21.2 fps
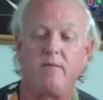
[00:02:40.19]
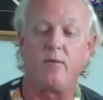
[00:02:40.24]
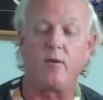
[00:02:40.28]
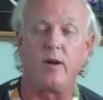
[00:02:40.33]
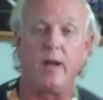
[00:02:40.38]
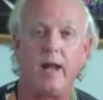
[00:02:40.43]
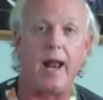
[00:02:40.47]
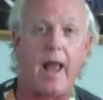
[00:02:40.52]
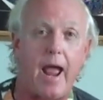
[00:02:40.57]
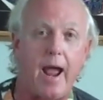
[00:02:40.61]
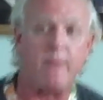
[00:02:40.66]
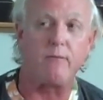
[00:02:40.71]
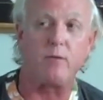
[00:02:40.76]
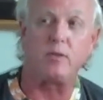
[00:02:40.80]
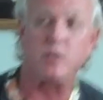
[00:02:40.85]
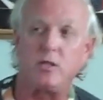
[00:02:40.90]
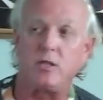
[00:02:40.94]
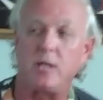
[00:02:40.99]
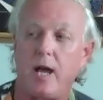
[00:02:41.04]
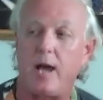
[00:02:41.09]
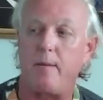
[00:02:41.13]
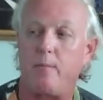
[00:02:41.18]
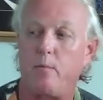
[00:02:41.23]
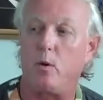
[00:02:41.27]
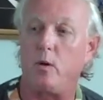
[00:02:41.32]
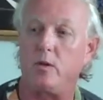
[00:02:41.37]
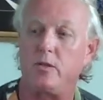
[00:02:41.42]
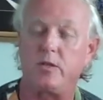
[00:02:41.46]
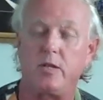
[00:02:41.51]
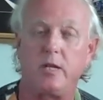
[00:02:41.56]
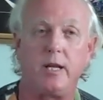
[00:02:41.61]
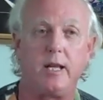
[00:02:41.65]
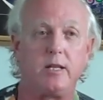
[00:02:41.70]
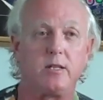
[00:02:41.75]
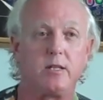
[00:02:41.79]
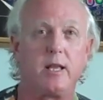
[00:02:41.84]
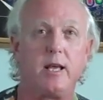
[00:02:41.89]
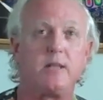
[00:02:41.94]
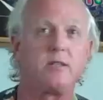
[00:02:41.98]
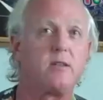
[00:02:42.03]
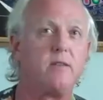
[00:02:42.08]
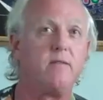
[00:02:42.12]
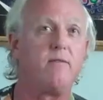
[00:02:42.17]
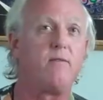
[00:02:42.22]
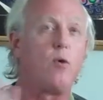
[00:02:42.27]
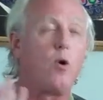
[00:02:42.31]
for an average Thai person is less than